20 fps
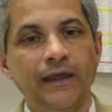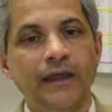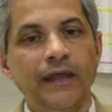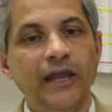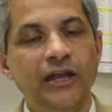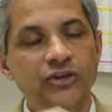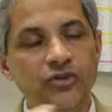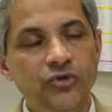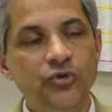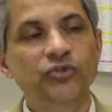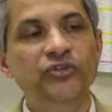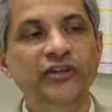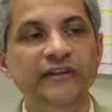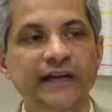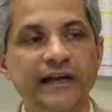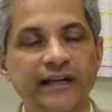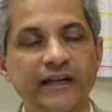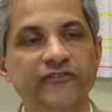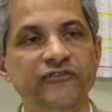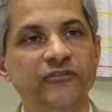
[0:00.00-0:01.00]
And using
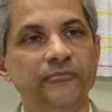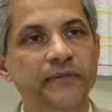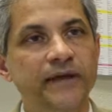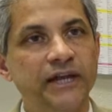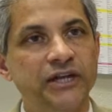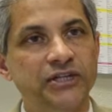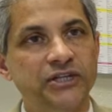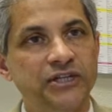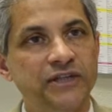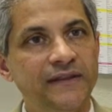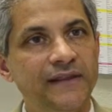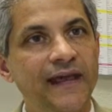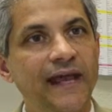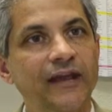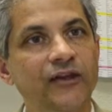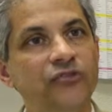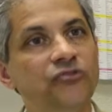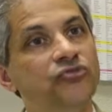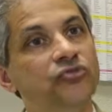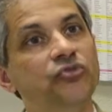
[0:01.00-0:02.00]
that information
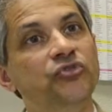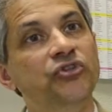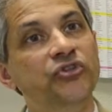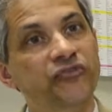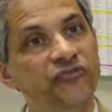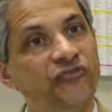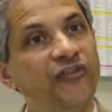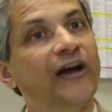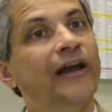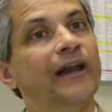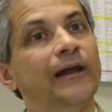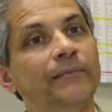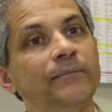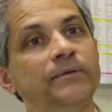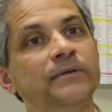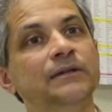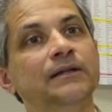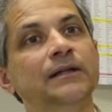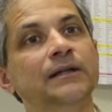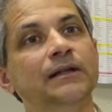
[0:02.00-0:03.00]
then to develop
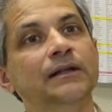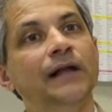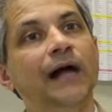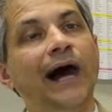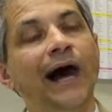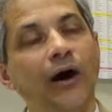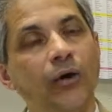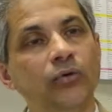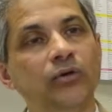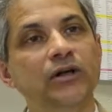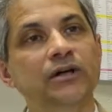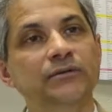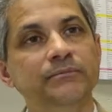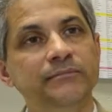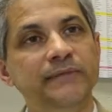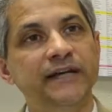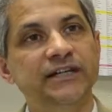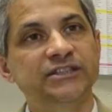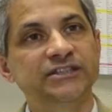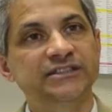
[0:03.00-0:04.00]
outcome
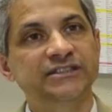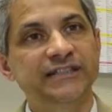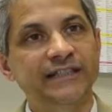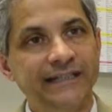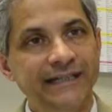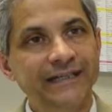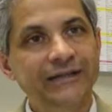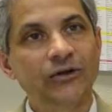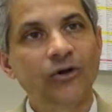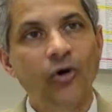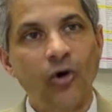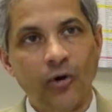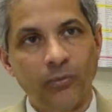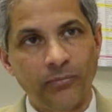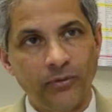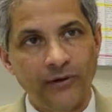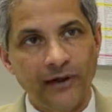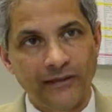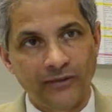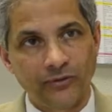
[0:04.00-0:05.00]
measures that
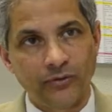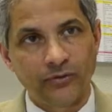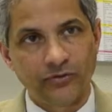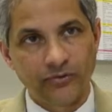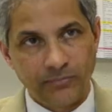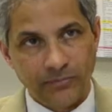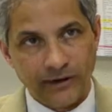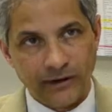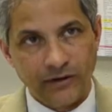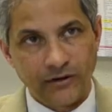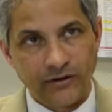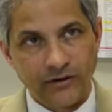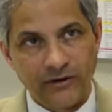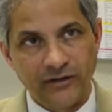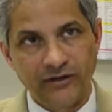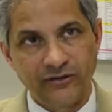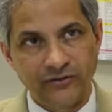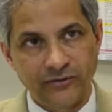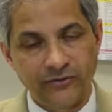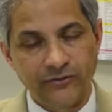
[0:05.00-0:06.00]
incorporate those
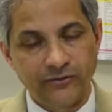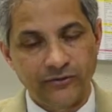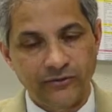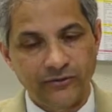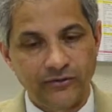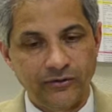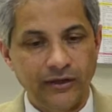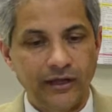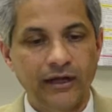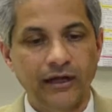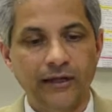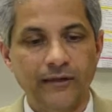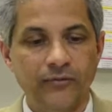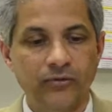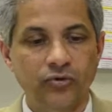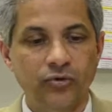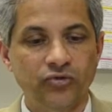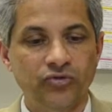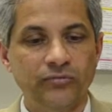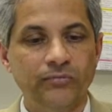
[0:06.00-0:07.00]
priorities of
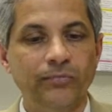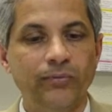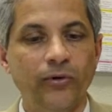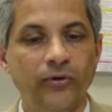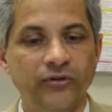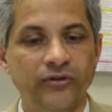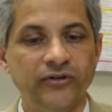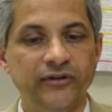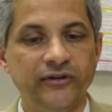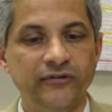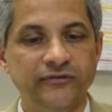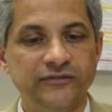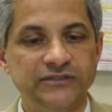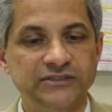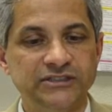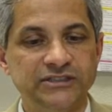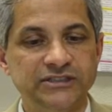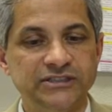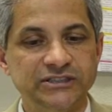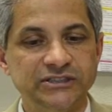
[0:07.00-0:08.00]
those important
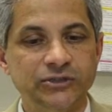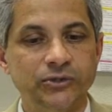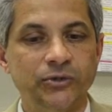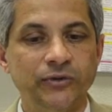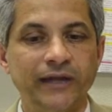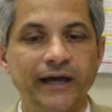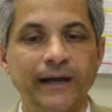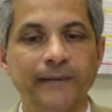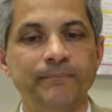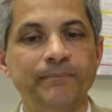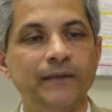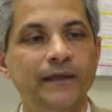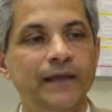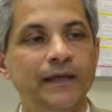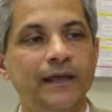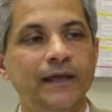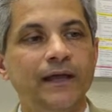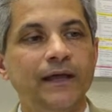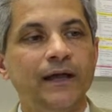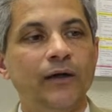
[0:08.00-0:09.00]
differences, so that
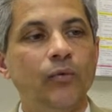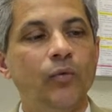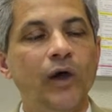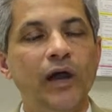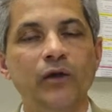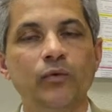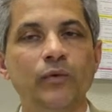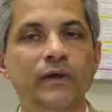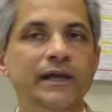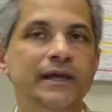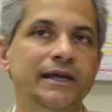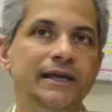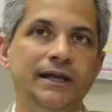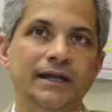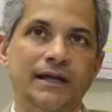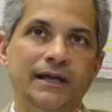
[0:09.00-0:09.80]
when we